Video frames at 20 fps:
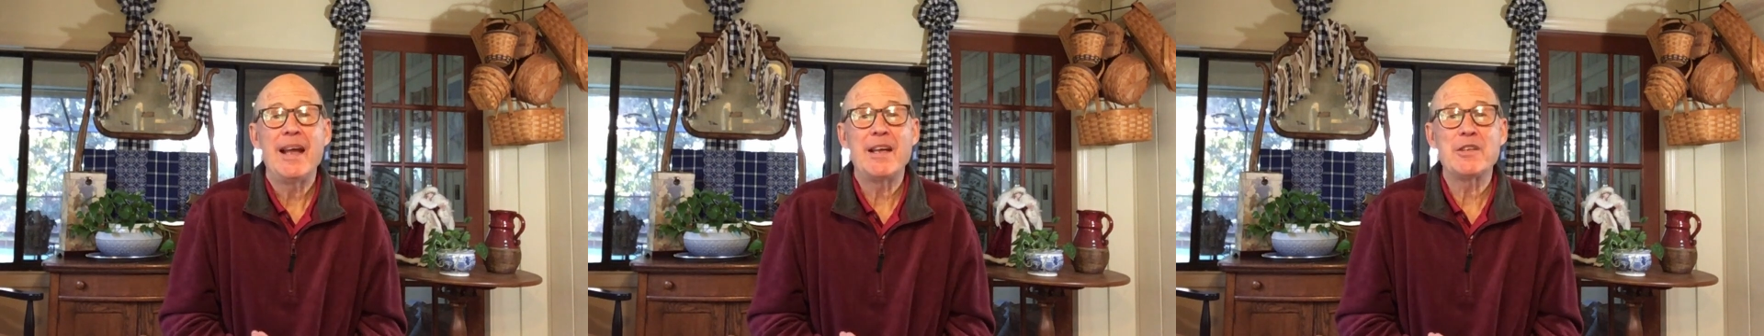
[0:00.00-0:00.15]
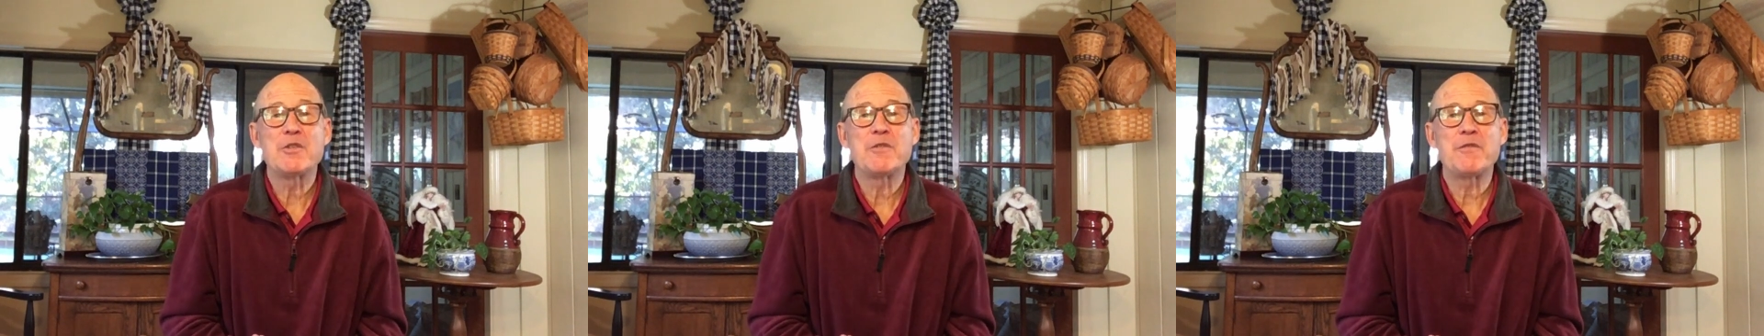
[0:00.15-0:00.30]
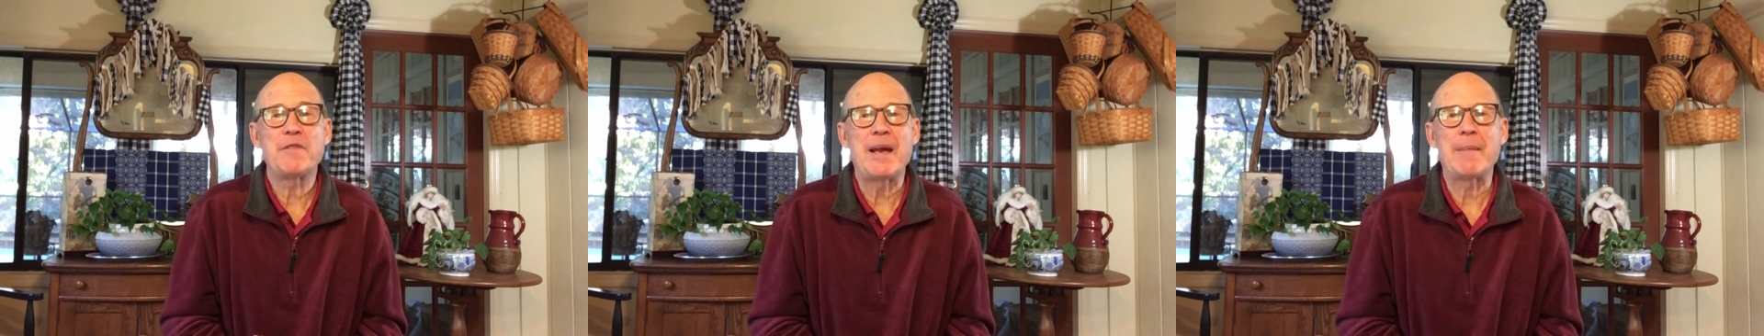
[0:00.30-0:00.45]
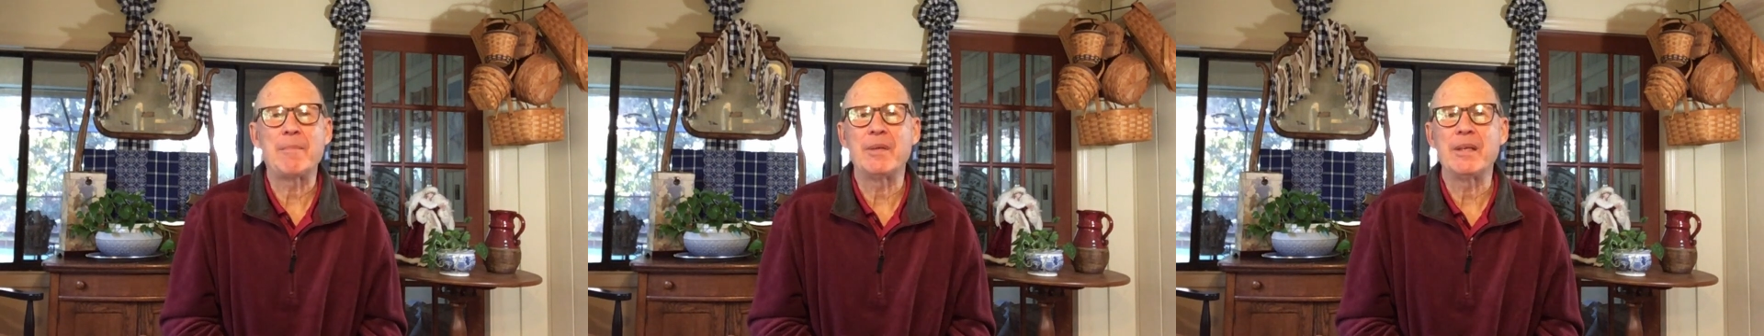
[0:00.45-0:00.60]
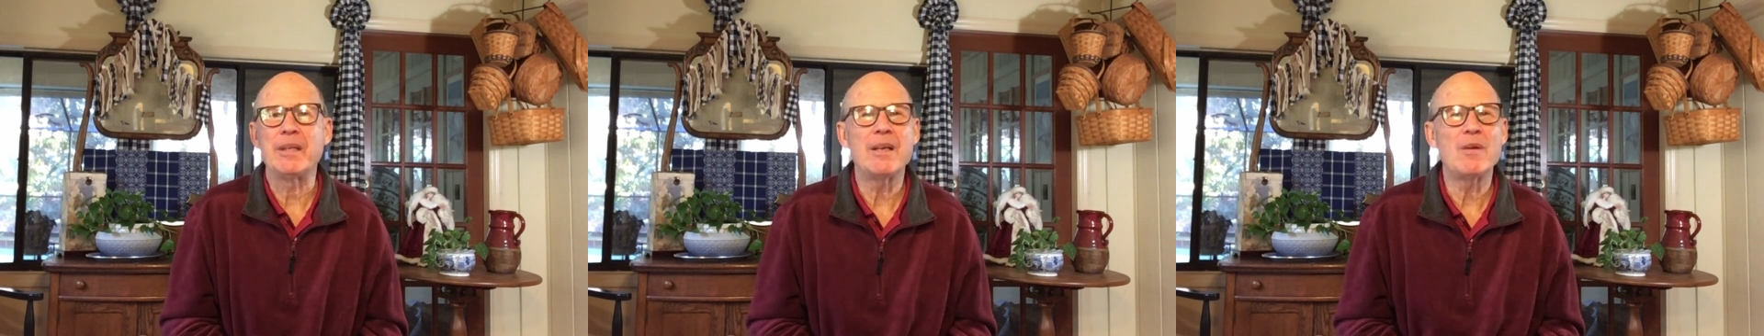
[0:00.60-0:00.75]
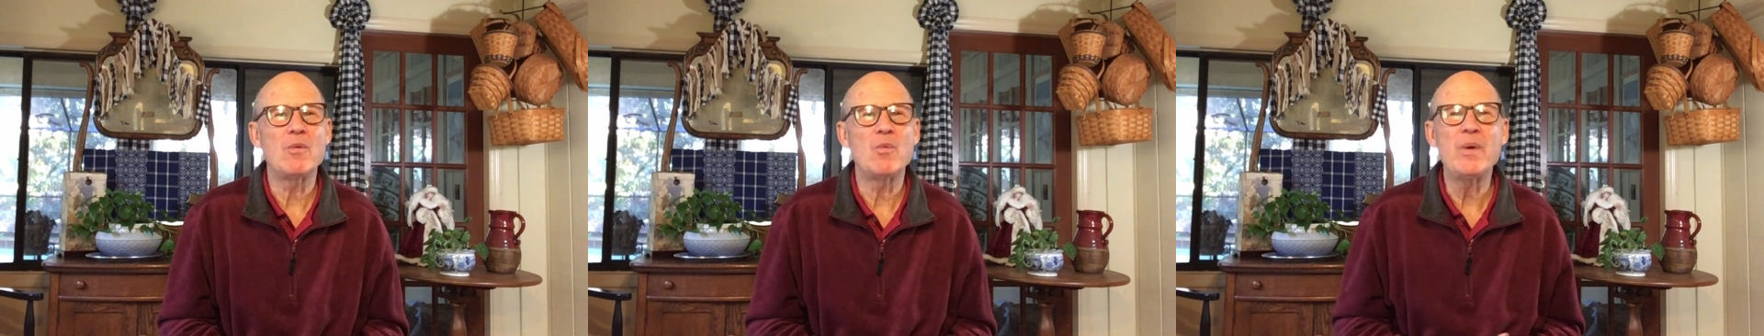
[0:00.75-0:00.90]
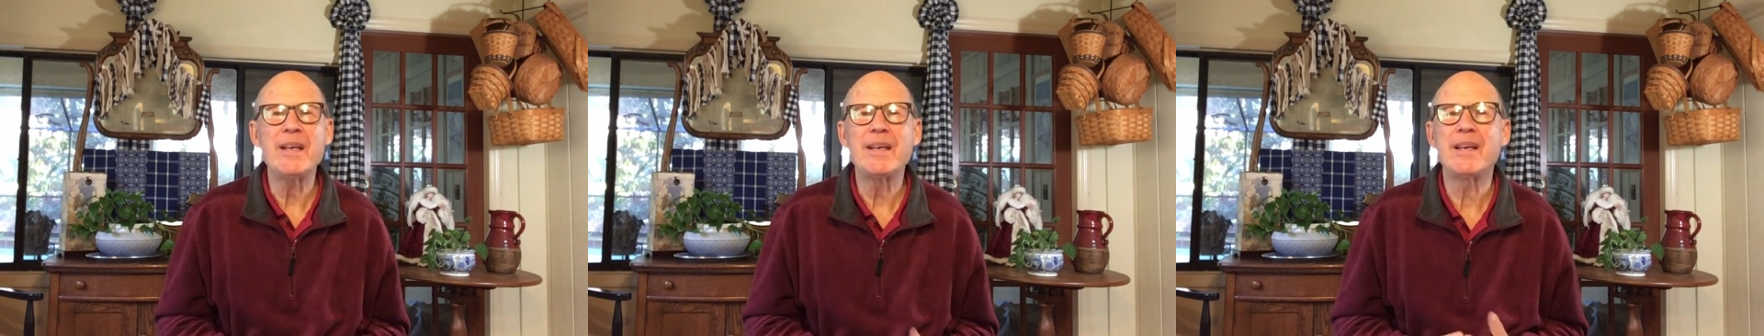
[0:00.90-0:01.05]
as family,
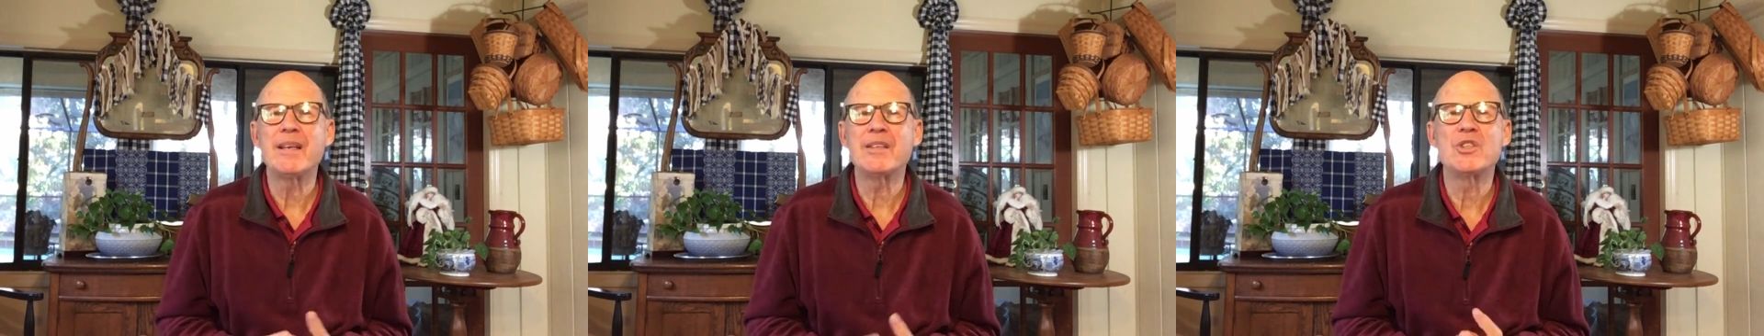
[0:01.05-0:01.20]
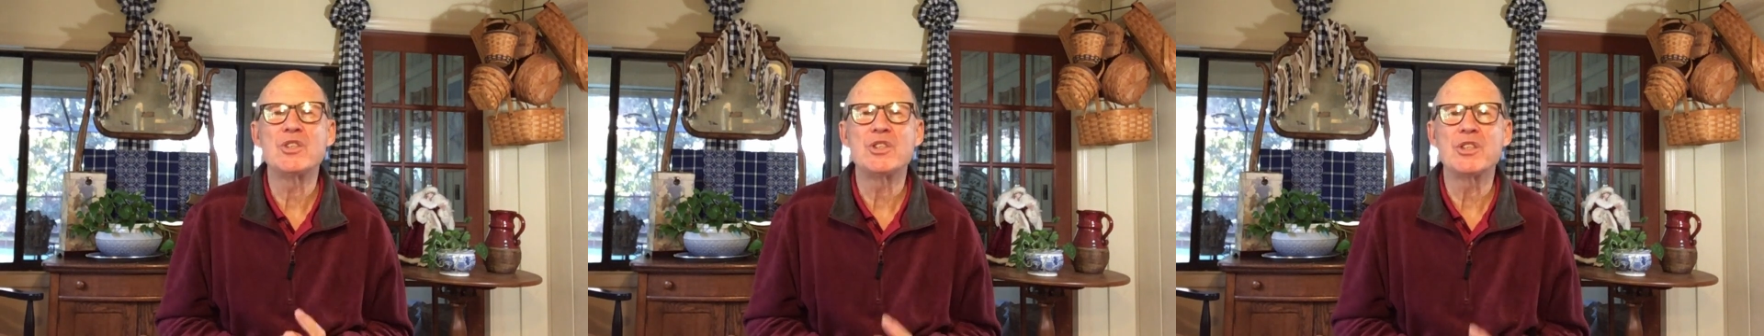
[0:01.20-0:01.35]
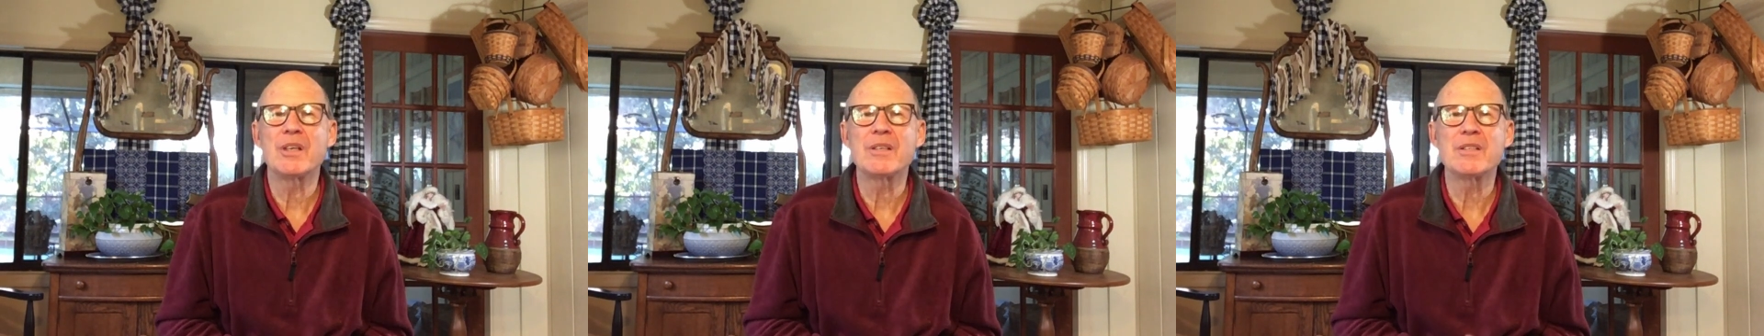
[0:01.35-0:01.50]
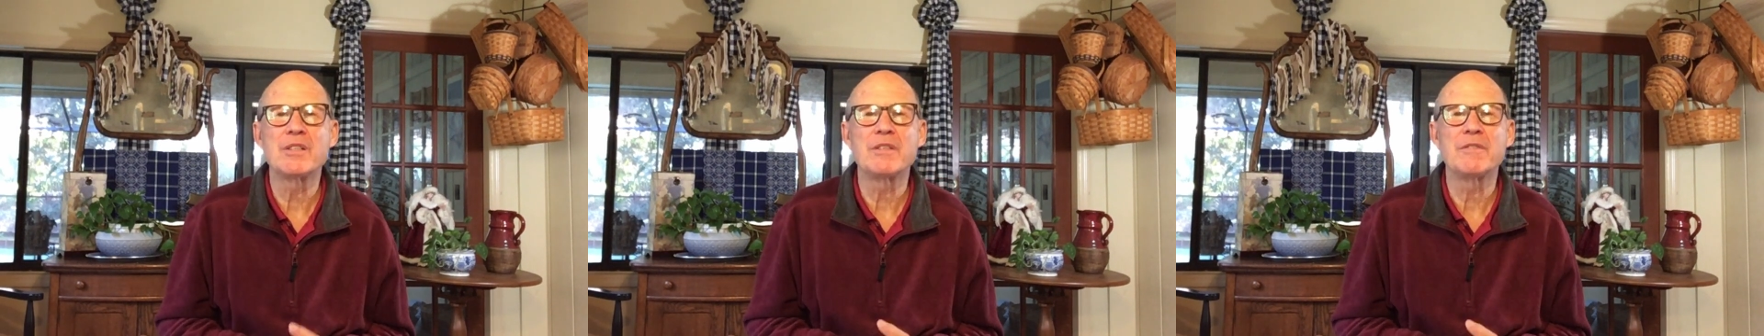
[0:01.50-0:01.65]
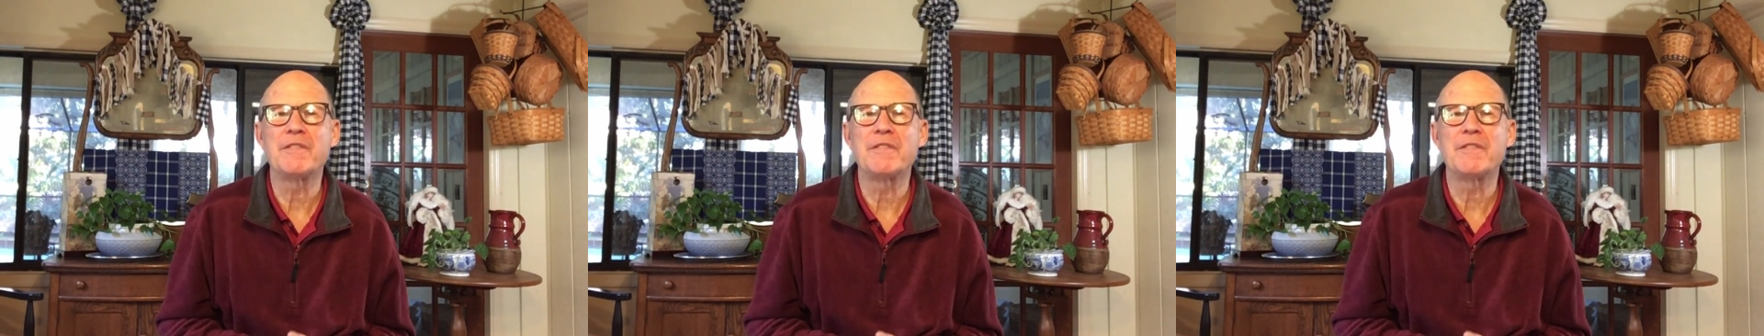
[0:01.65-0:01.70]
that we can just